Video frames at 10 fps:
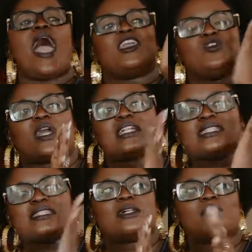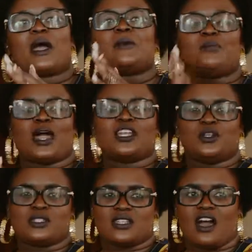You can still buy brand
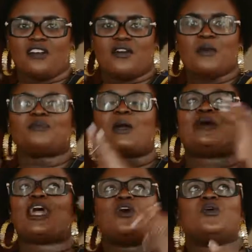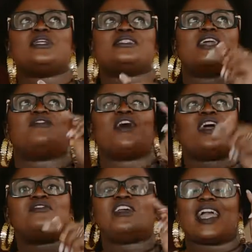new stuff, but I always say for
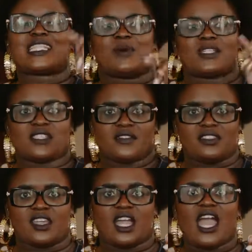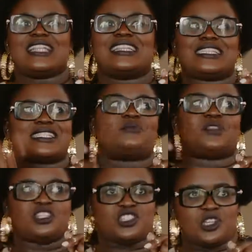every expensive thing, there's
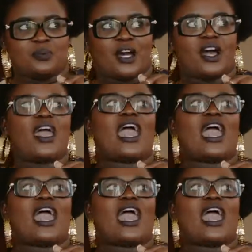something cheaper.